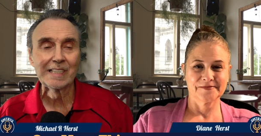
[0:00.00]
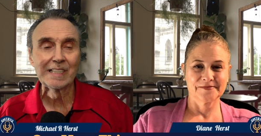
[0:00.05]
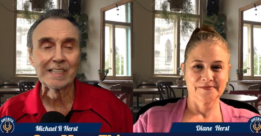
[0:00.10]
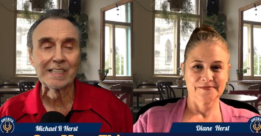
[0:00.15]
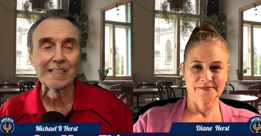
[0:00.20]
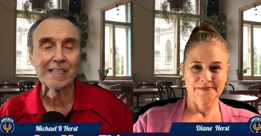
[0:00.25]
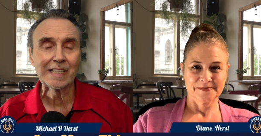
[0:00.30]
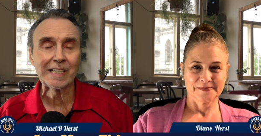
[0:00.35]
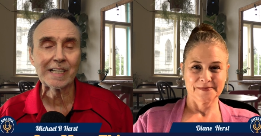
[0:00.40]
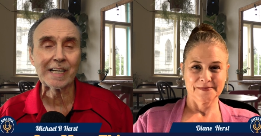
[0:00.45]

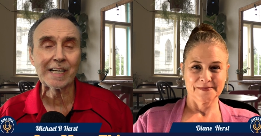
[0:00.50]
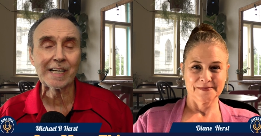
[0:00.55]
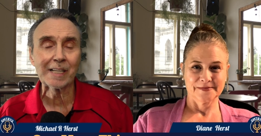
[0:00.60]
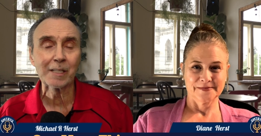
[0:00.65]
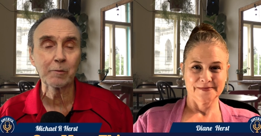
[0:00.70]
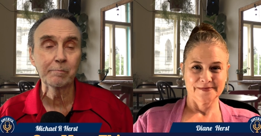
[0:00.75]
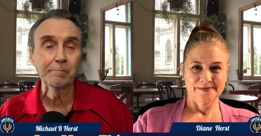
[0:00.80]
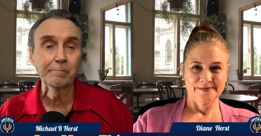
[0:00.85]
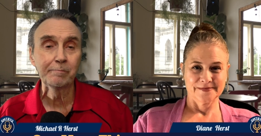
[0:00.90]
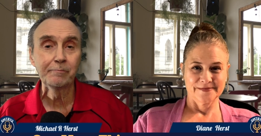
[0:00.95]
Speaker 1: Hey, Diane.
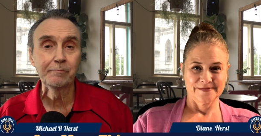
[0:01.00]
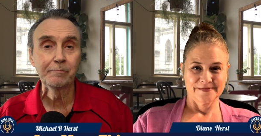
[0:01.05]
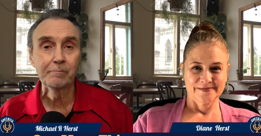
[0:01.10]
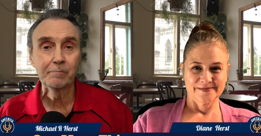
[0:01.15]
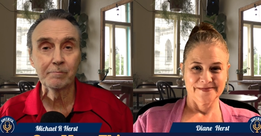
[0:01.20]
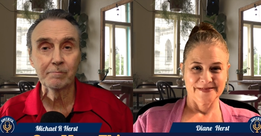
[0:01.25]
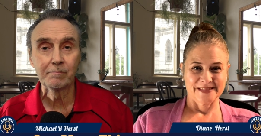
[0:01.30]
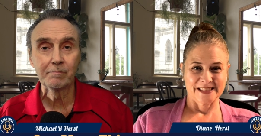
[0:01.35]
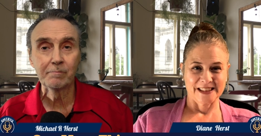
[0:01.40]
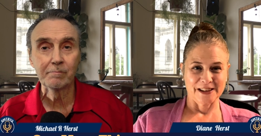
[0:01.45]

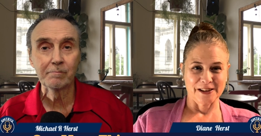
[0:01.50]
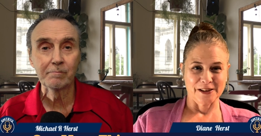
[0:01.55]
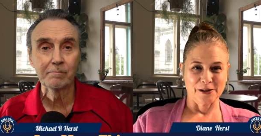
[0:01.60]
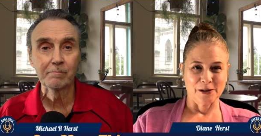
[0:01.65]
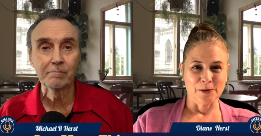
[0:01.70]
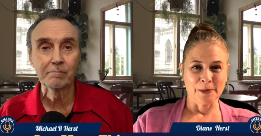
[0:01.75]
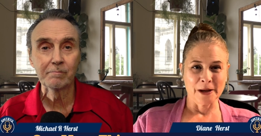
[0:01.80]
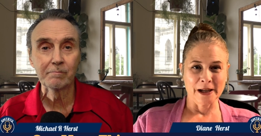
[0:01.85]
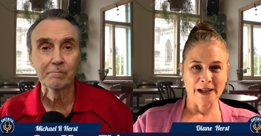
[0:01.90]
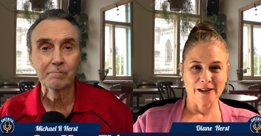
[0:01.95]

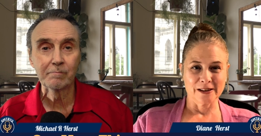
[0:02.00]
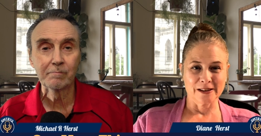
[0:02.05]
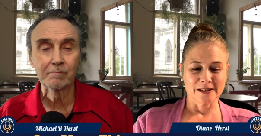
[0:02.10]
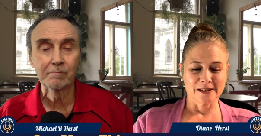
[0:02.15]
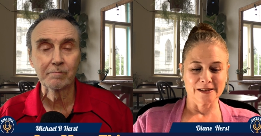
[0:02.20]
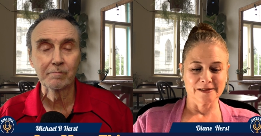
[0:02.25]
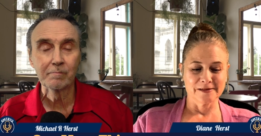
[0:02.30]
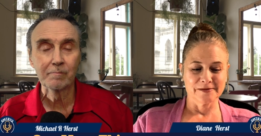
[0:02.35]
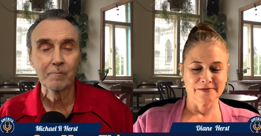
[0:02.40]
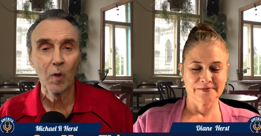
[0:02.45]
Speaker 2: Hello,
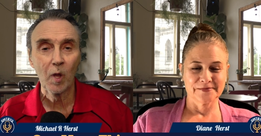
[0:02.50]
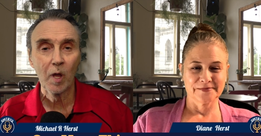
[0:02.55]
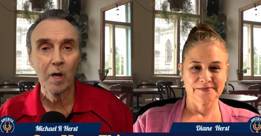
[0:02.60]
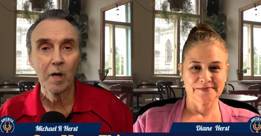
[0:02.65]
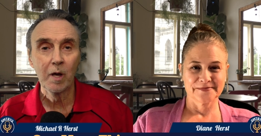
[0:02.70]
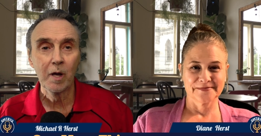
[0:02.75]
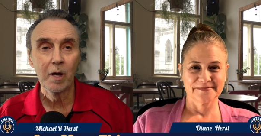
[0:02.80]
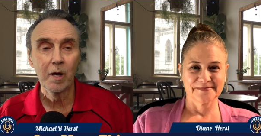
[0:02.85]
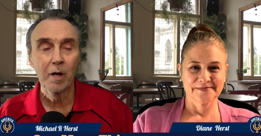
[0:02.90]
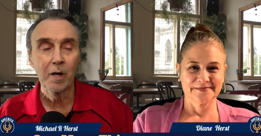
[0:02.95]
Michael.
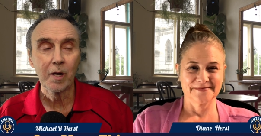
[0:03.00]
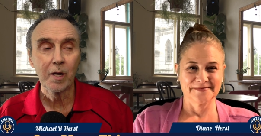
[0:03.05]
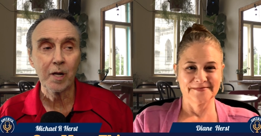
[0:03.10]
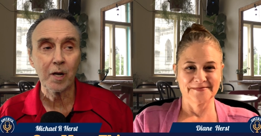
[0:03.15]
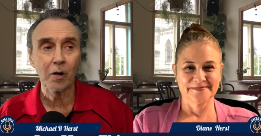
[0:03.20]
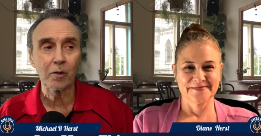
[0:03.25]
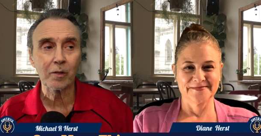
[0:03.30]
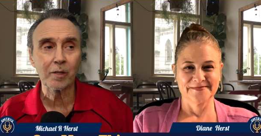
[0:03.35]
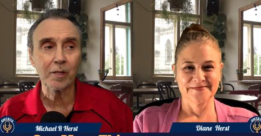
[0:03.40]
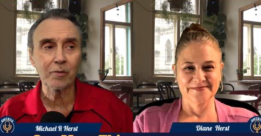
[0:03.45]
Speaker 1: You
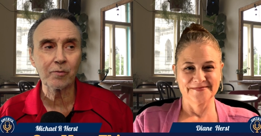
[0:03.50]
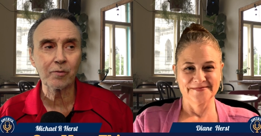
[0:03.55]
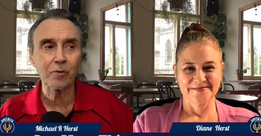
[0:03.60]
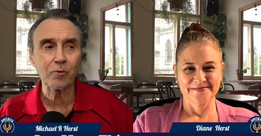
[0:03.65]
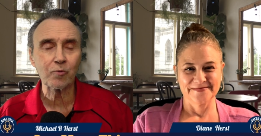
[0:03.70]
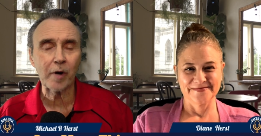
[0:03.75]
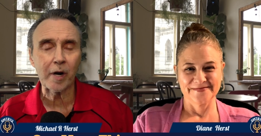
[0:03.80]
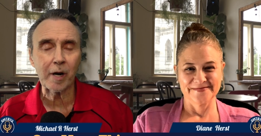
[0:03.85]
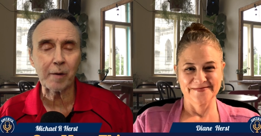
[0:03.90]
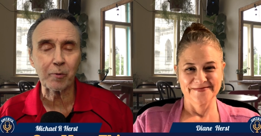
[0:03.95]
know, this is
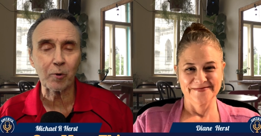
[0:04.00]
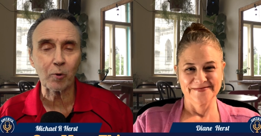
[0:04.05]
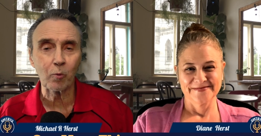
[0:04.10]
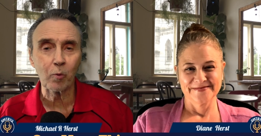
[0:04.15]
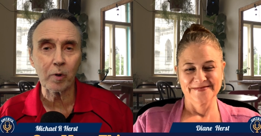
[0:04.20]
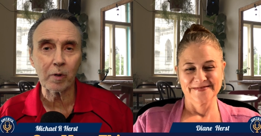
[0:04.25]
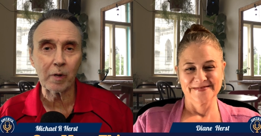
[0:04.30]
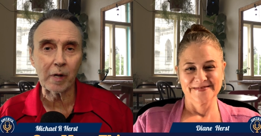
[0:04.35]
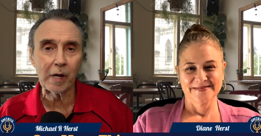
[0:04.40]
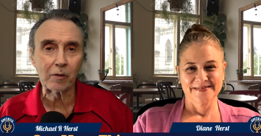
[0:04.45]
right up your
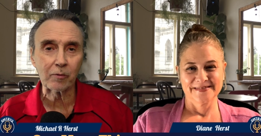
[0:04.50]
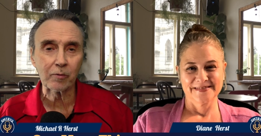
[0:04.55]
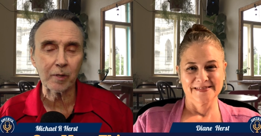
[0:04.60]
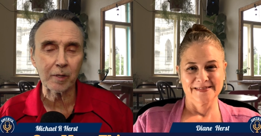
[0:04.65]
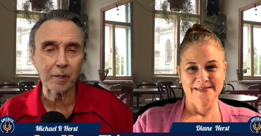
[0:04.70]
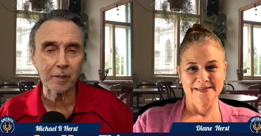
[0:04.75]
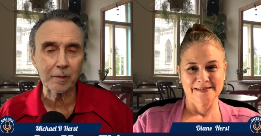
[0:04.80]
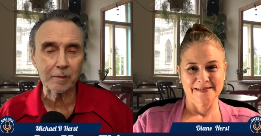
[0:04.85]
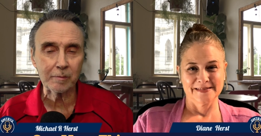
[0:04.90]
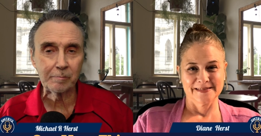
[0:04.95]
wheelhouse, isn't
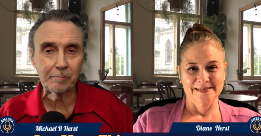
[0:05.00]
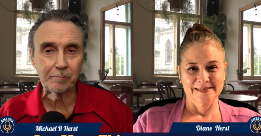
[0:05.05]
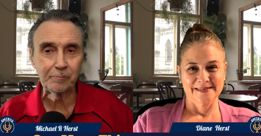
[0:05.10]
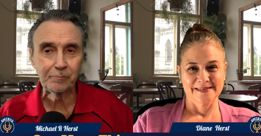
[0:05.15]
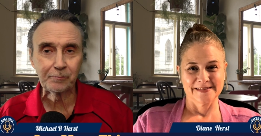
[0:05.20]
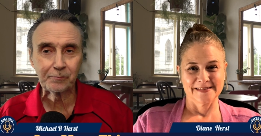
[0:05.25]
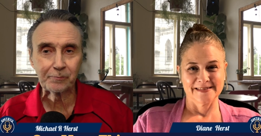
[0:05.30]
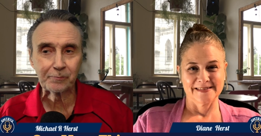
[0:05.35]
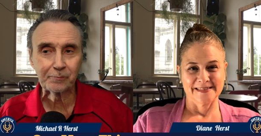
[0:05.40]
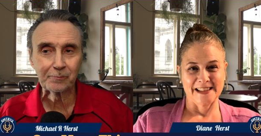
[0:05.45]
it?
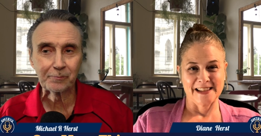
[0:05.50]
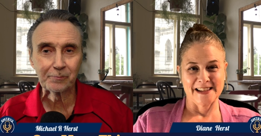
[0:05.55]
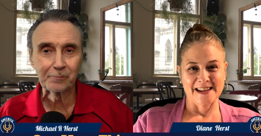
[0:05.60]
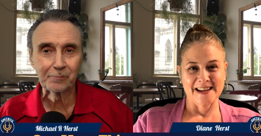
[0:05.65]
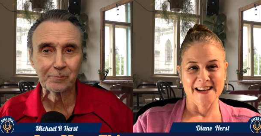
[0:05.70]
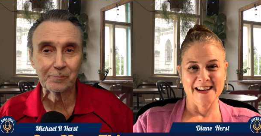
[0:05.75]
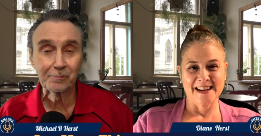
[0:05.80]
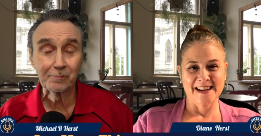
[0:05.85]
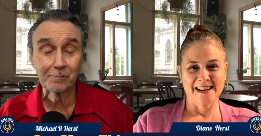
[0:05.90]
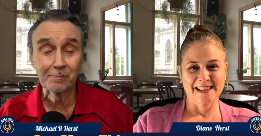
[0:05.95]

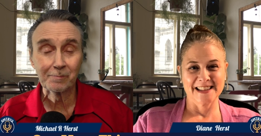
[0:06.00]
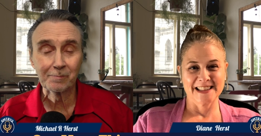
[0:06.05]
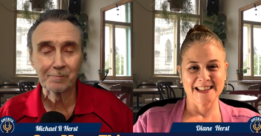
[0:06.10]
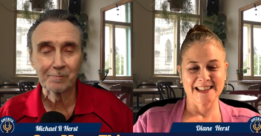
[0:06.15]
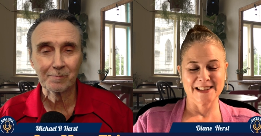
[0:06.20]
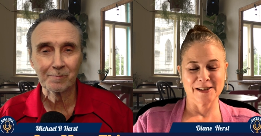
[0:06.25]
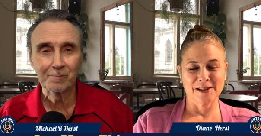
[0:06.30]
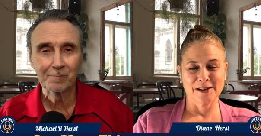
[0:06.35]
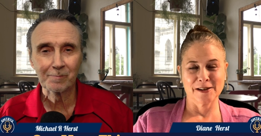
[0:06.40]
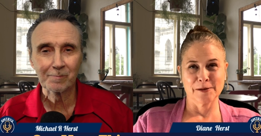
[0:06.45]

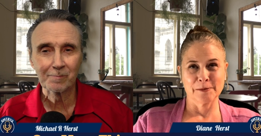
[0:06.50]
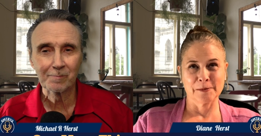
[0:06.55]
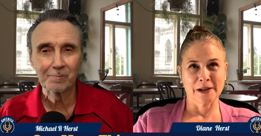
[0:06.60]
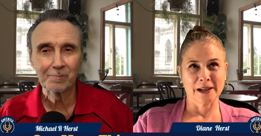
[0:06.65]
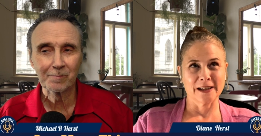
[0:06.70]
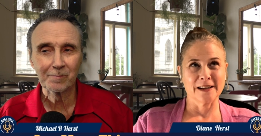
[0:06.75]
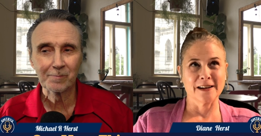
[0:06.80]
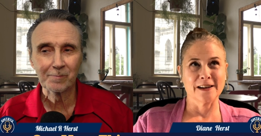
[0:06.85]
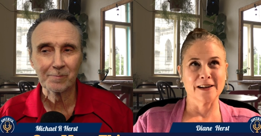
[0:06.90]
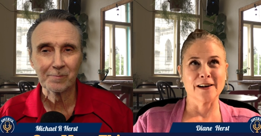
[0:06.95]
Speaker 2: Yes. Oh
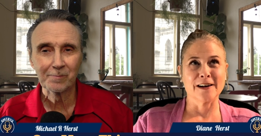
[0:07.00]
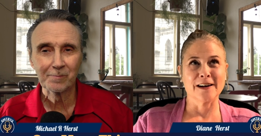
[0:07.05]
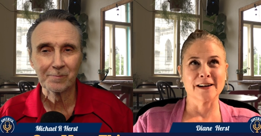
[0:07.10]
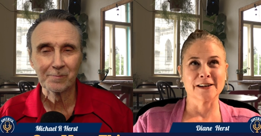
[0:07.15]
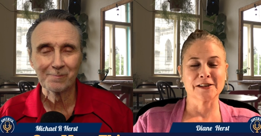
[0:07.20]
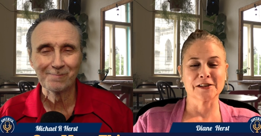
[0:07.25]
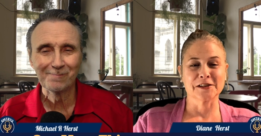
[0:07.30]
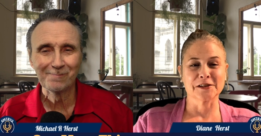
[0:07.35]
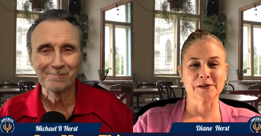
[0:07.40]
my gosh,